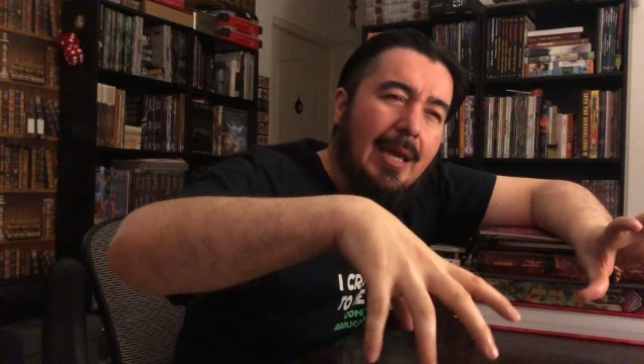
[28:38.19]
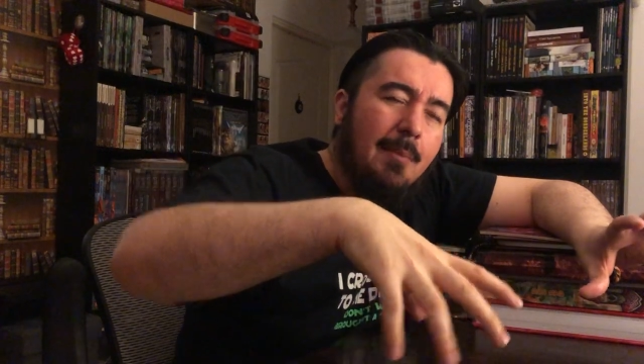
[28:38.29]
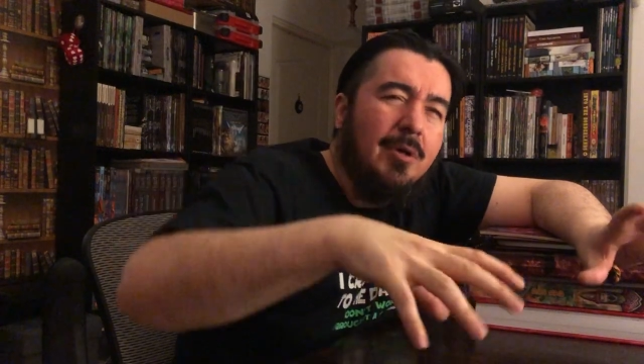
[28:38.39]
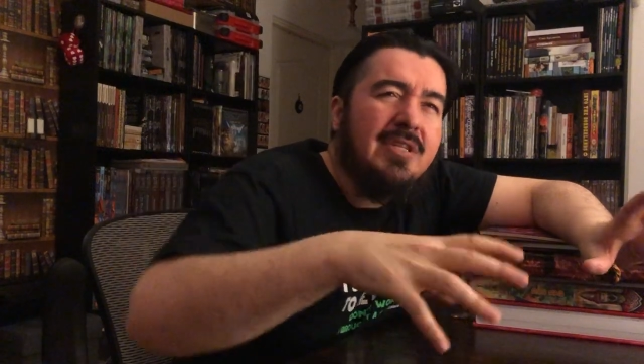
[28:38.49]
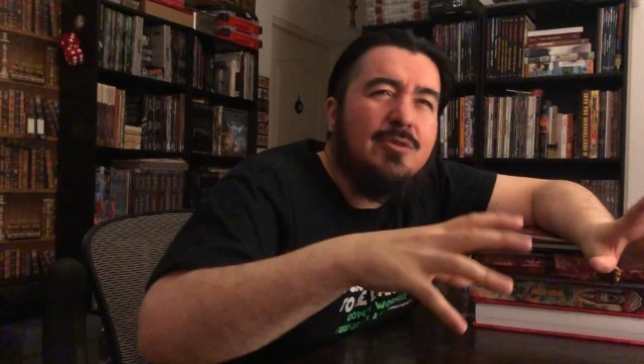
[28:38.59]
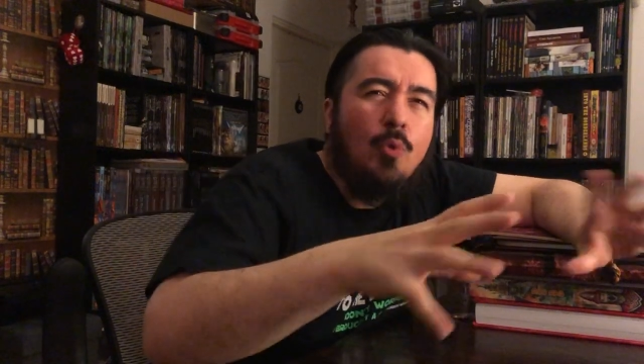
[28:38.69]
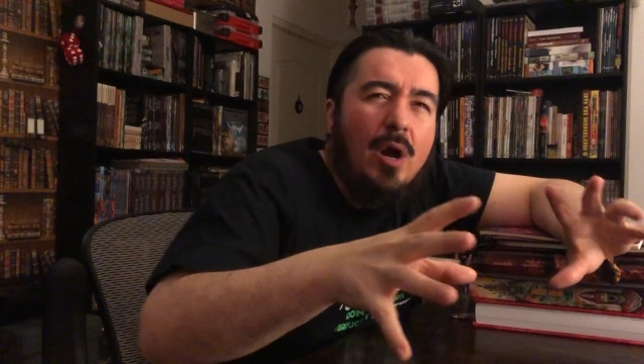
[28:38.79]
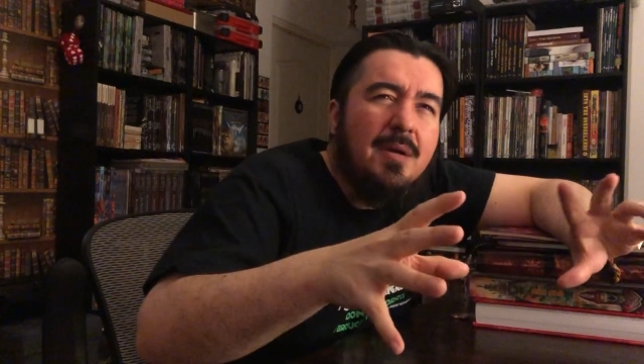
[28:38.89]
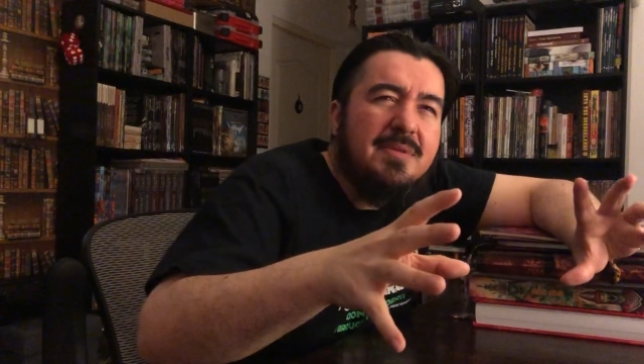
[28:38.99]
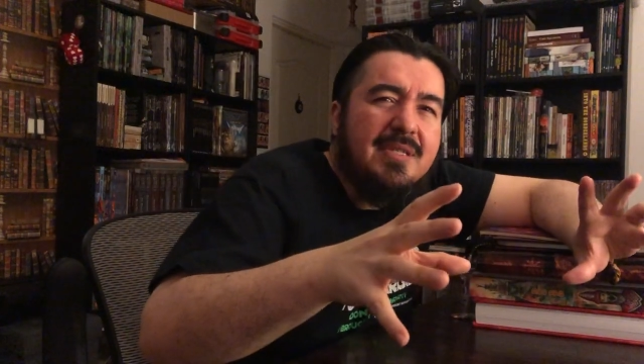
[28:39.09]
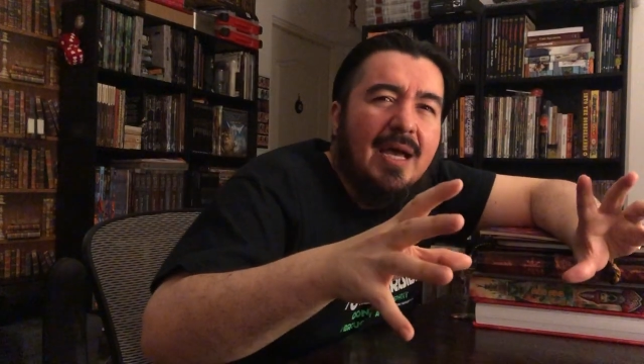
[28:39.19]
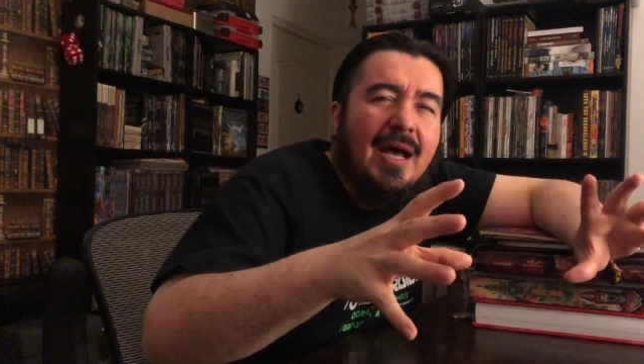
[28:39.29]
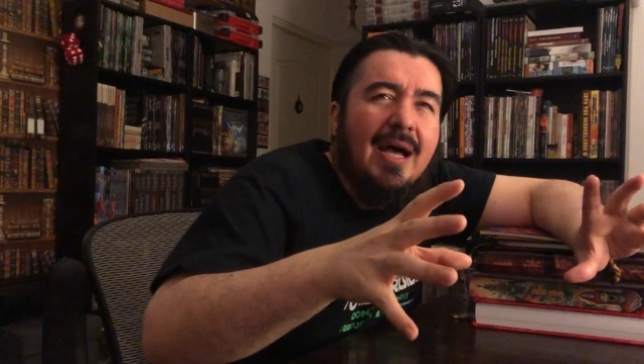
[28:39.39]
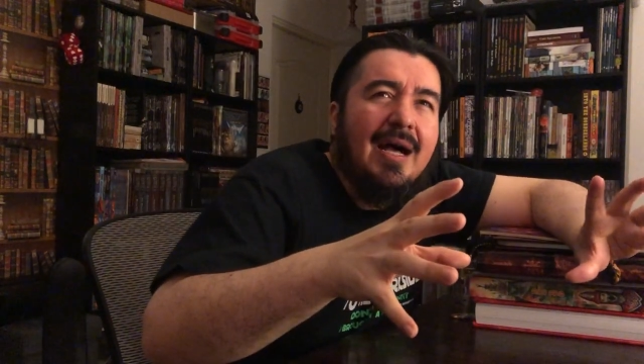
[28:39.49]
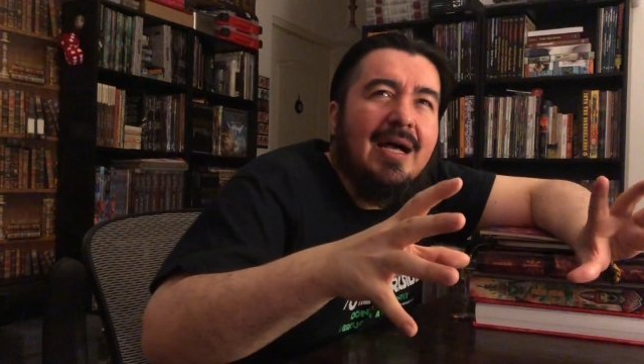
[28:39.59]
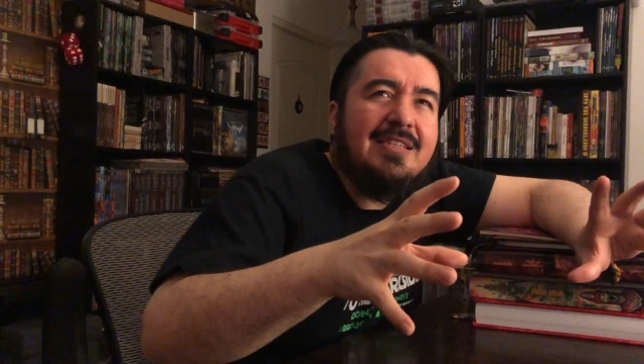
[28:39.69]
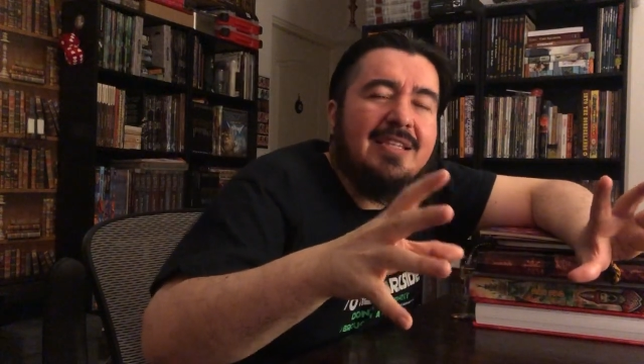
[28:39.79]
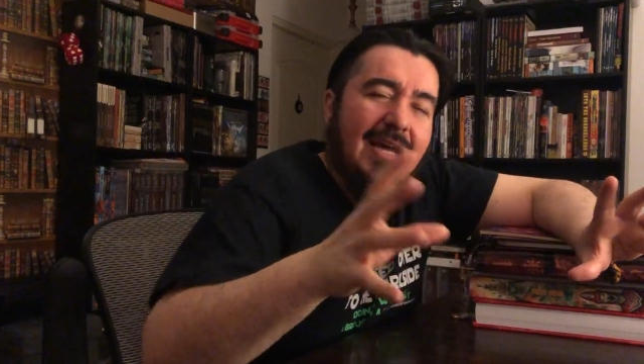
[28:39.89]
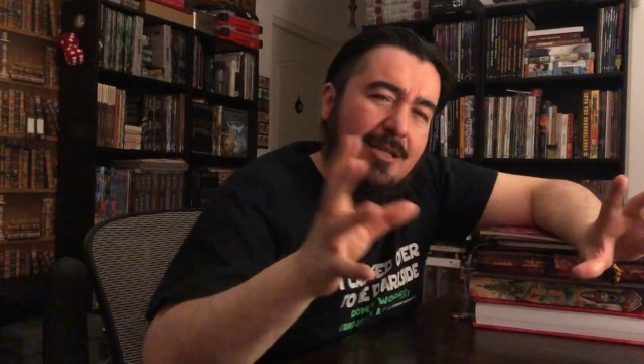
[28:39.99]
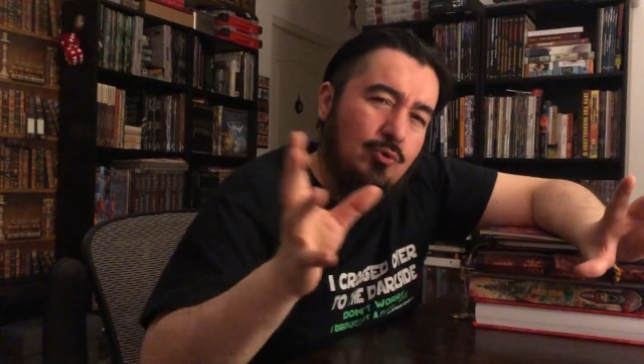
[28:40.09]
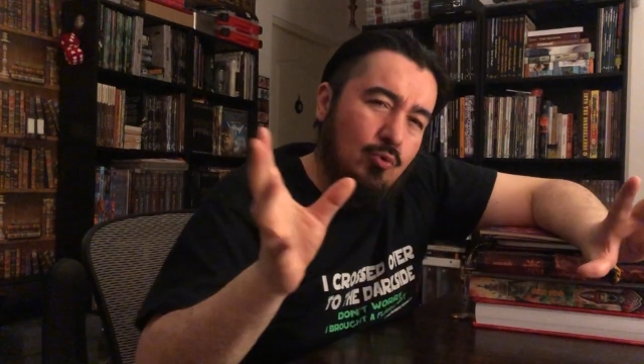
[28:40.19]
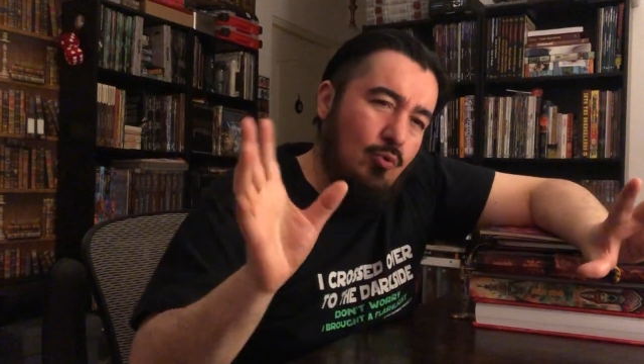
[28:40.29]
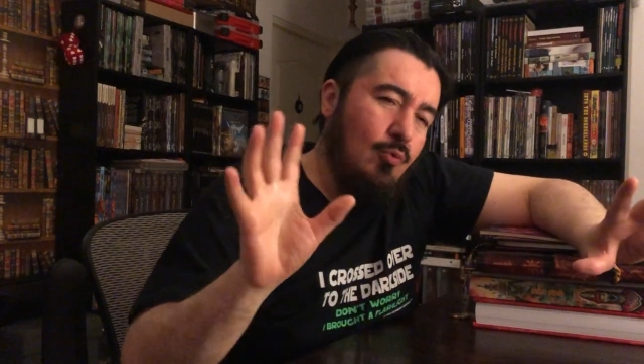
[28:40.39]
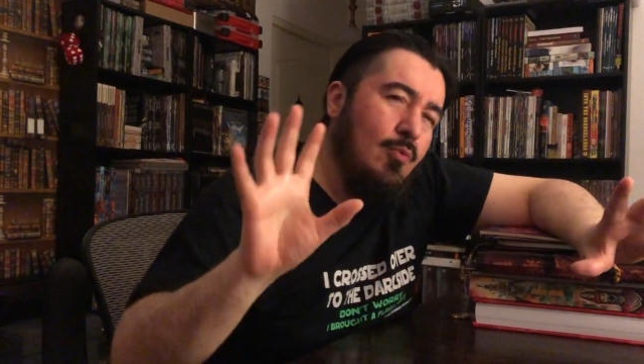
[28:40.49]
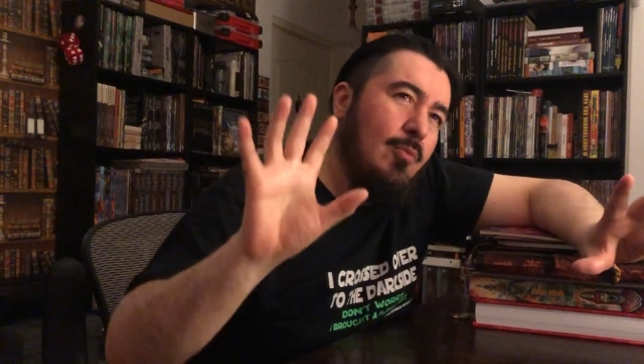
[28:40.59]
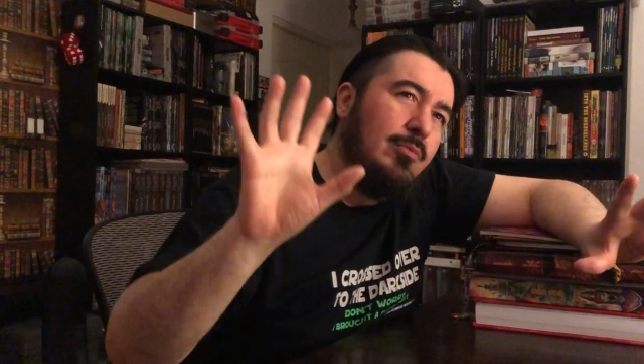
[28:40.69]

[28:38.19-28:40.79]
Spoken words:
But the dwarves try to